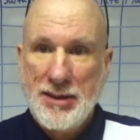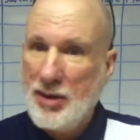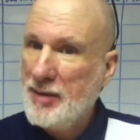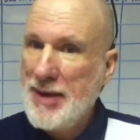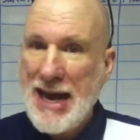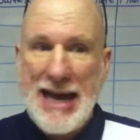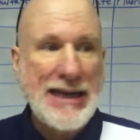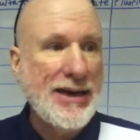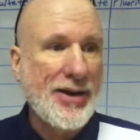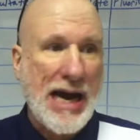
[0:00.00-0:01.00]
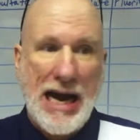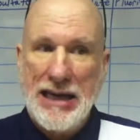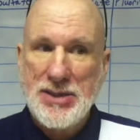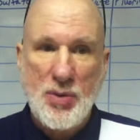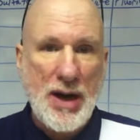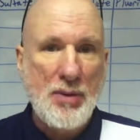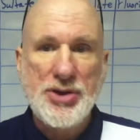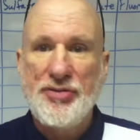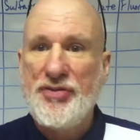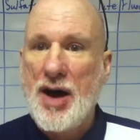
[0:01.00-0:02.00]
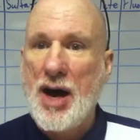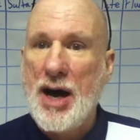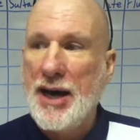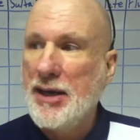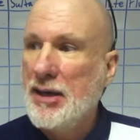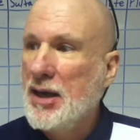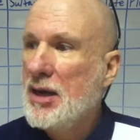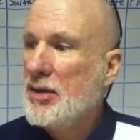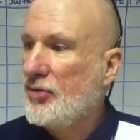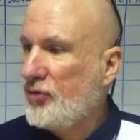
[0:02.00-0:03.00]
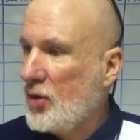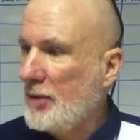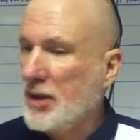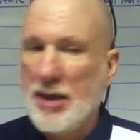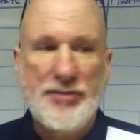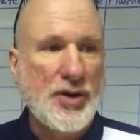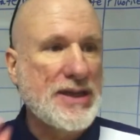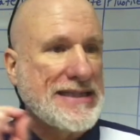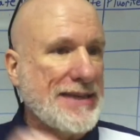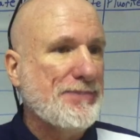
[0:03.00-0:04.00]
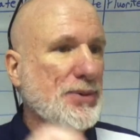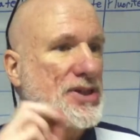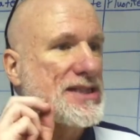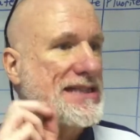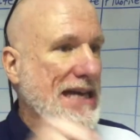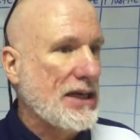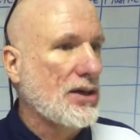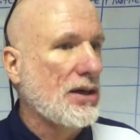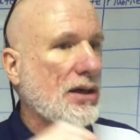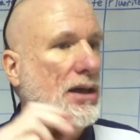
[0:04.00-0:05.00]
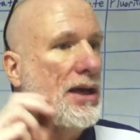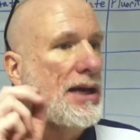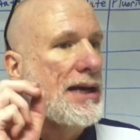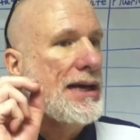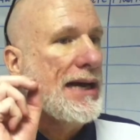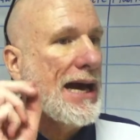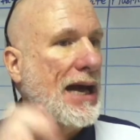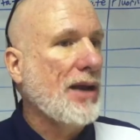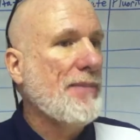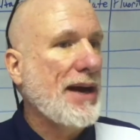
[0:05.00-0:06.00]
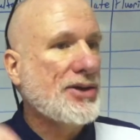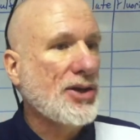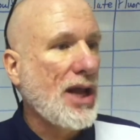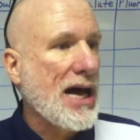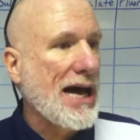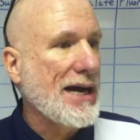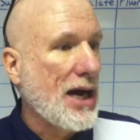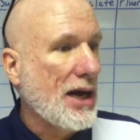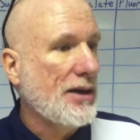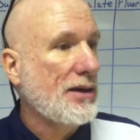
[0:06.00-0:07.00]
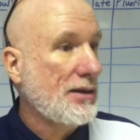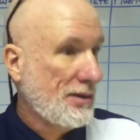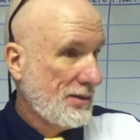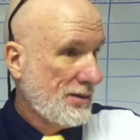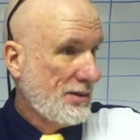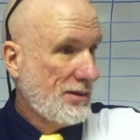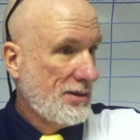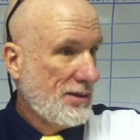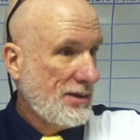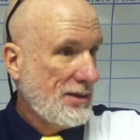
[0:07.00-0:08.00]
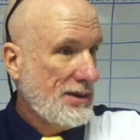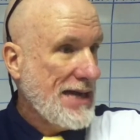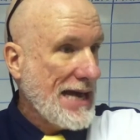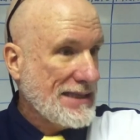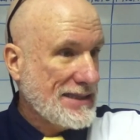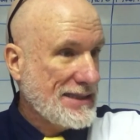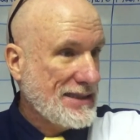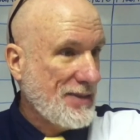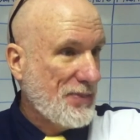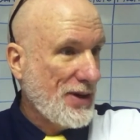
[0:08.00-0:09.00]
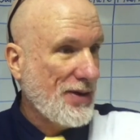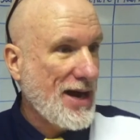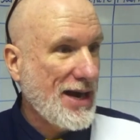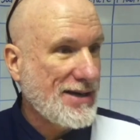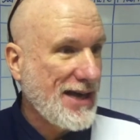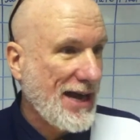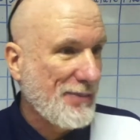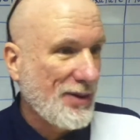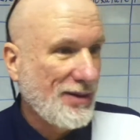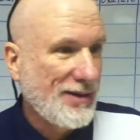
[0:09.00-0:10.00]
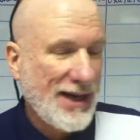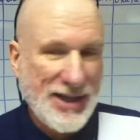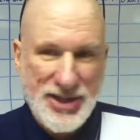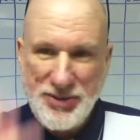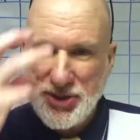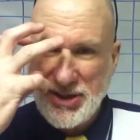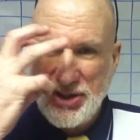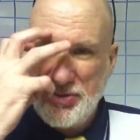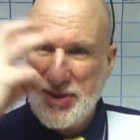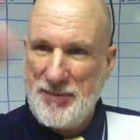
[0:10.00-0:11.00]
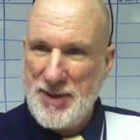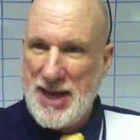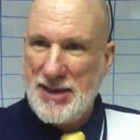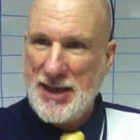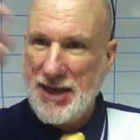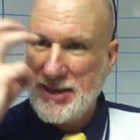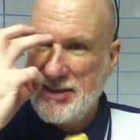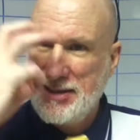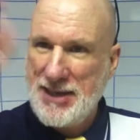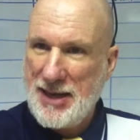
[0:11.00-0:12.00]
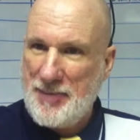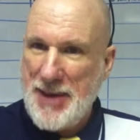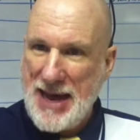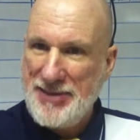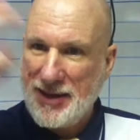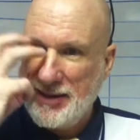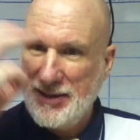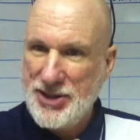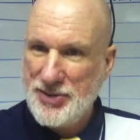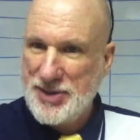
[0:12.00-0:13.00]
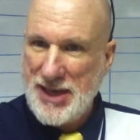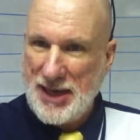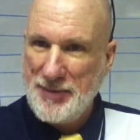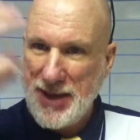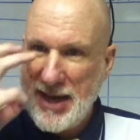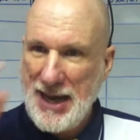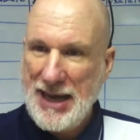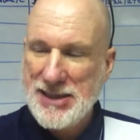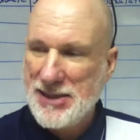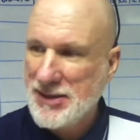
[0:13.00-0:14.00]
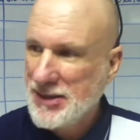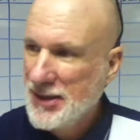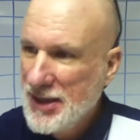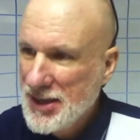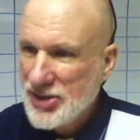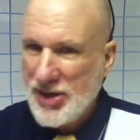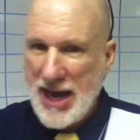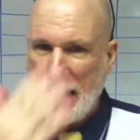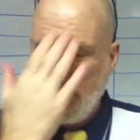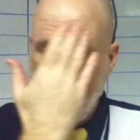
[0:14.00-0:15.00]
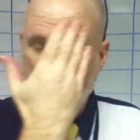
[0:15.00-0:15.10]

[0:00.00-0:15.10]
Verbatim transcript: Don't leave me hanging here, guys. Where would you find the formula for a simple single elemental ion? Yes, the periodic table. I could see she was, she was giving me that like telepathically. She was telling me that. Excellent. So now,